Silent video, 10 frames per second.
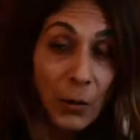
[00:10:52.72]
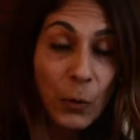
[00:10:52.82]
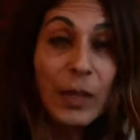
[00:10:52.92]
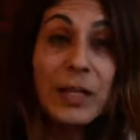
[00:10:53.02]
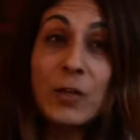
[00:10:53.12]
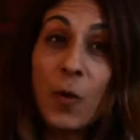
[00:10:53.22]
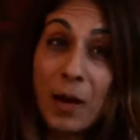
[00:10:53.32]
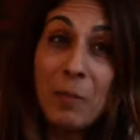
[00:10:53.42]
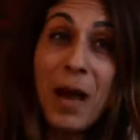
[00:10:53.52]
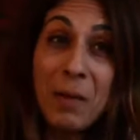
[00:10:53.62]
Well, you
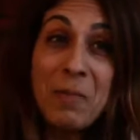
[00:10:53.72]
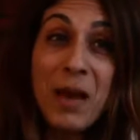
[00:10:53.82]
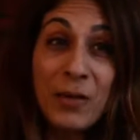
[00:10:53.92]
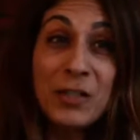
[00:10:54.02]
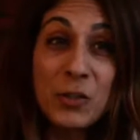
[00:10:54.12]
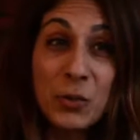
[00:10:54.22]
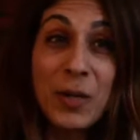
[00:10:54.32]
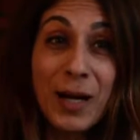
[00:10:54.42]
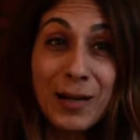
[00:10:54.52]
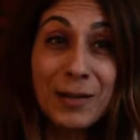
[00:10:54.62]
know, I'm married to
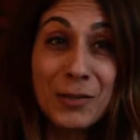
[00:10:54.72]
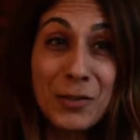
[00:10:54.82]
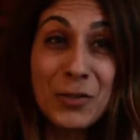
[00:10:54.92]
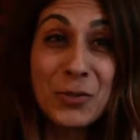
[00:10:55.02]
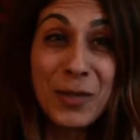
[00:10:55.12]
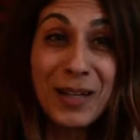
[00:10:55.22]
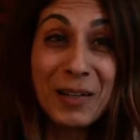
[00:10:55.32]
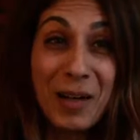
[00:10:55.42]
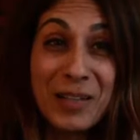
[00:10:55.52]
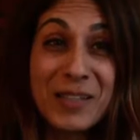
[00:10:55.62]

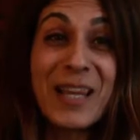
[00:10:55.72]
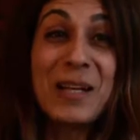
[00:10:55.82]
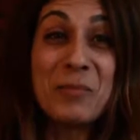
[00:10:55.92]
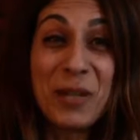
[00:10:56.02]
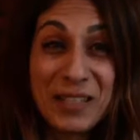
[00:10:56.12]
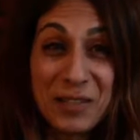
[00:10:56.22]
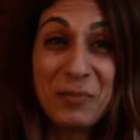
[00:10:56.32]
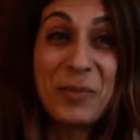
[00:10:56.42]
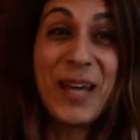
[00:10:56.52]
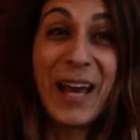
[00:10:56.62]
a
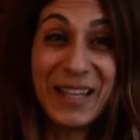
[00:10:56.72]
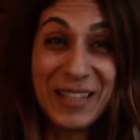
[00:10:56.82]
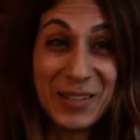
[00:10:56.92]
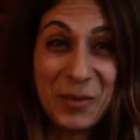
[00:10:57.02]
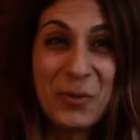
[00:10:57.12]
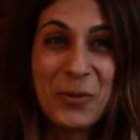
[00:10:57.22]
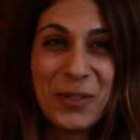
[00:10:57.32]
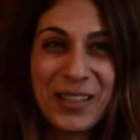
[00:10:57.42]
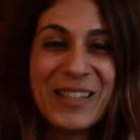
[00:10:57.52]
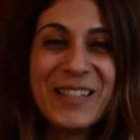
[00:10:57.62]
celebrated pianist who
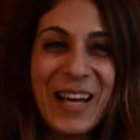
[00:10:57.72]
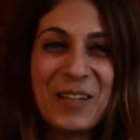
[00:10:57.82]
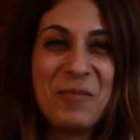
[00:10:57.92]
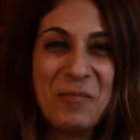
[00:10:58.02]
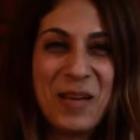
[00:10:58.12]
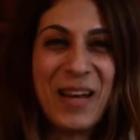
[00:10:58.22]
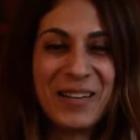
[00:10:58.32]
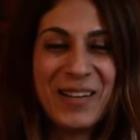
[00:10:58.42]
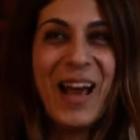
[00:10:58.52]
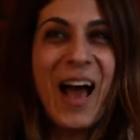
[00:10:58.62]
can tell you
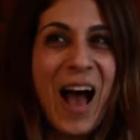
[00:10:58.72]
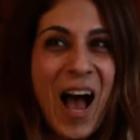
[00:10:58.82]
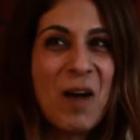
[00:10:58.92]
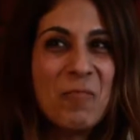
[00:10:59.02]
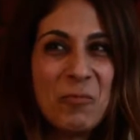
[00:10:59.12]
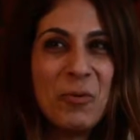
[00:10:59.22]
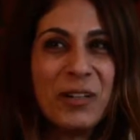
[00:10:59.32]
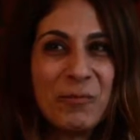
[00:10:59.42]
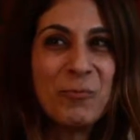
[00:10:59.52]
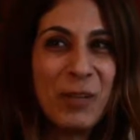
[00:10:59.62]
better.
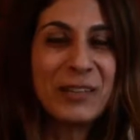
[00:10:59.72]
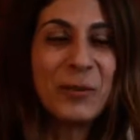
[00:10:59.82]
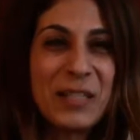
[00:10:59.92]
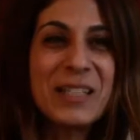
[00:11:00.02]
Well, there is,